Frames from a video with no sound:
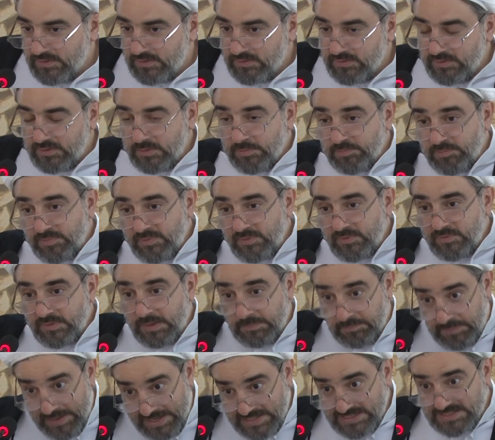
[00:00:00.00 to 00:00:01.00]
the
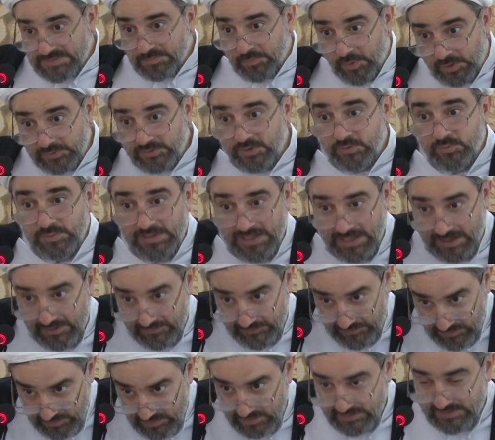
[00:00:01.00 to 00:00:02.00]
best model we
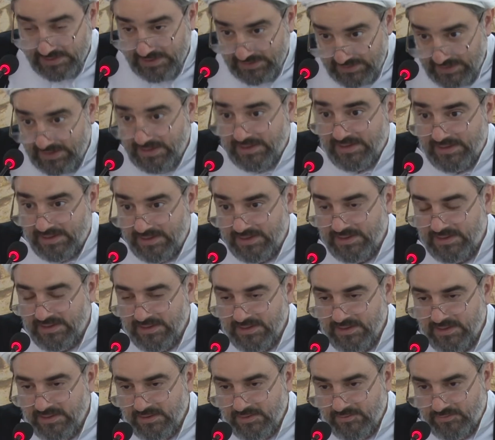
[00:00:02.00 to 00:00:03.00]
have today
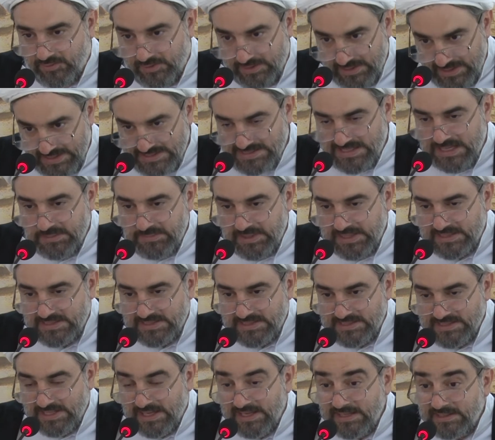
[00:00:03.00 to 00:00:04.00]
for an Islamic
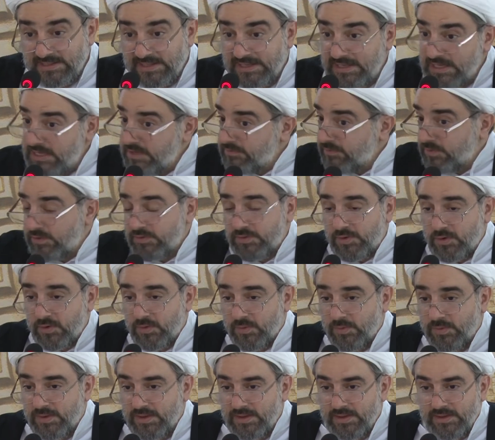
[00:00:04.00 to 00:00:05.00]
society, even
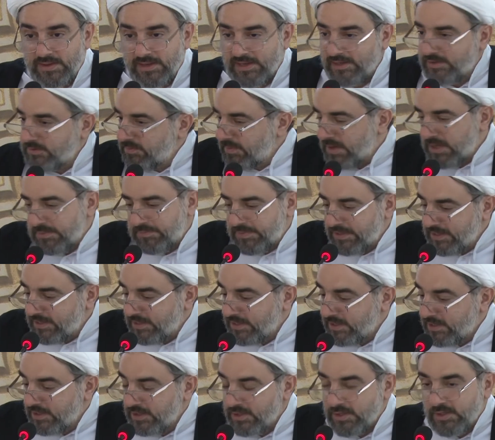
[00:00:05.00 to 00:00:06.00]
though it may be
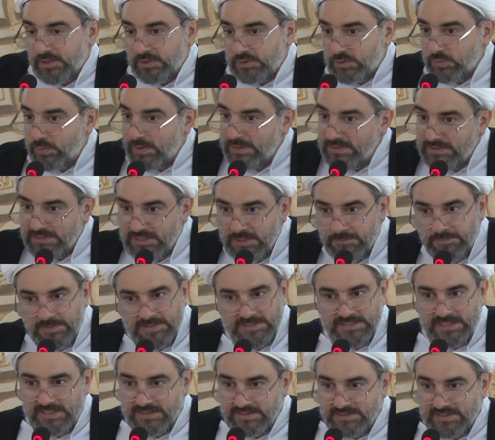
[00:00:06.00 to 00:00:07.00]

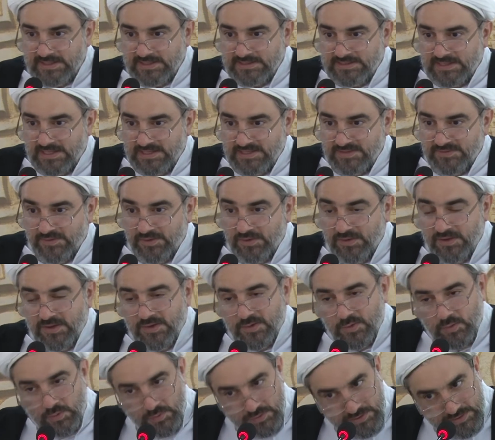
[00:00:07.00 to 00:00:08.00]
20% successful
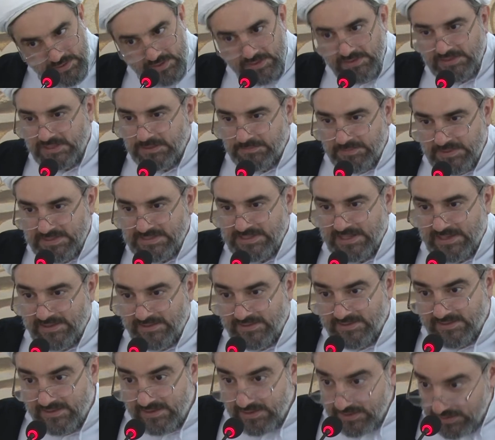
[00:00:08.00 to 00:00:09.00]
or 30%